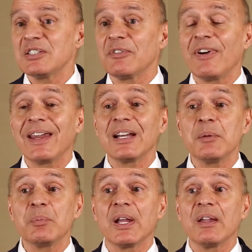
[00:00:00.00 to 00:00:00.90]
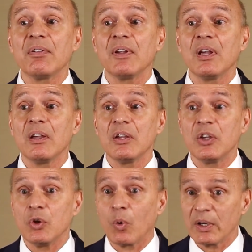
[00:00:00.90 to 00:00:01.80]
to finally place
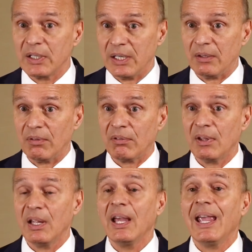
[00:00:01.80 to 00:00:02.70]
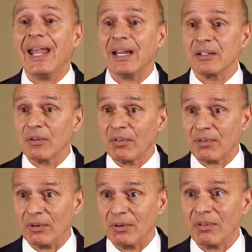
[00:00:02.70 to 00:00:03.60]
your needs and
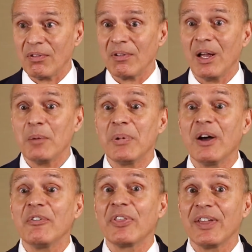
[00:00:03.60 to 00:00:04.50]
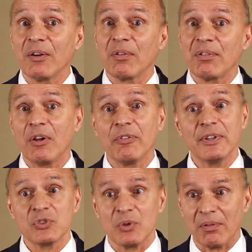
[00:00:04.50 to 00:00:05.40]
concerns above their
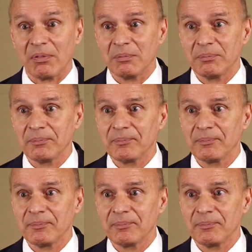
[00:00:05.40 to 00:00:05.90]
self-interest.